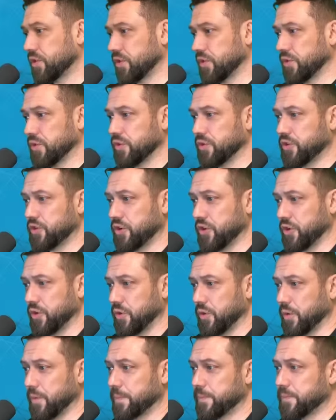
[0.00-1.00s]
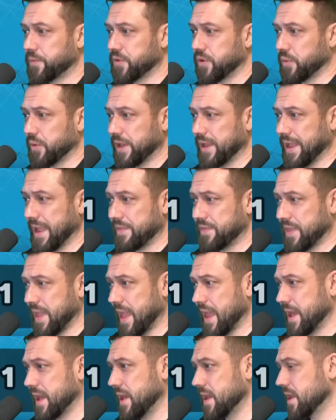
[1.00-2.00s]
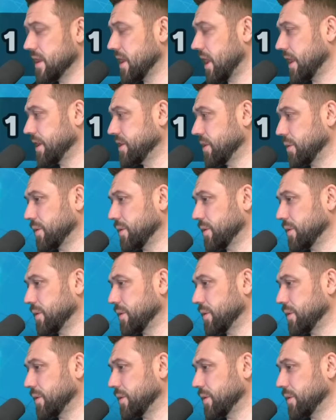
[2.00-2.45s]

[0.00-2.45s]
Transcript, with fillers: turn two. So we get that. I